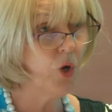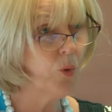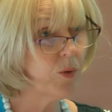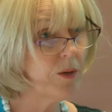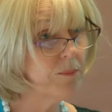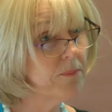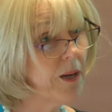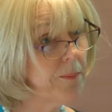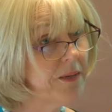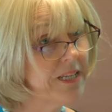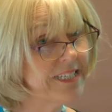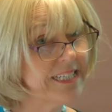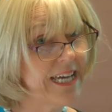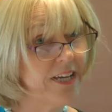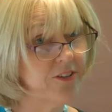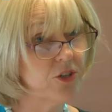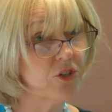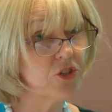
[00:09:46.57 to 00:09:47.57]
when mum and
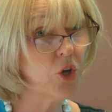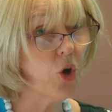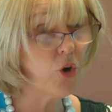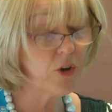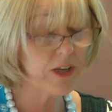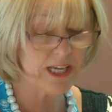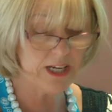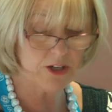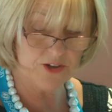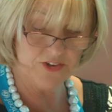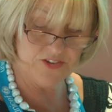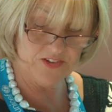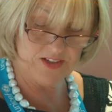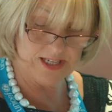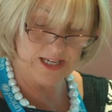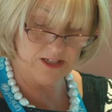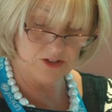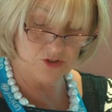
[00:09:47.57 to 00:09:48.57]
dad are talking or
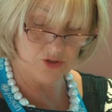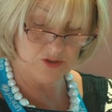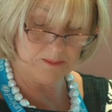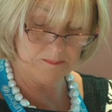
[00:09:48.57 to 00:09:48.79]
singing to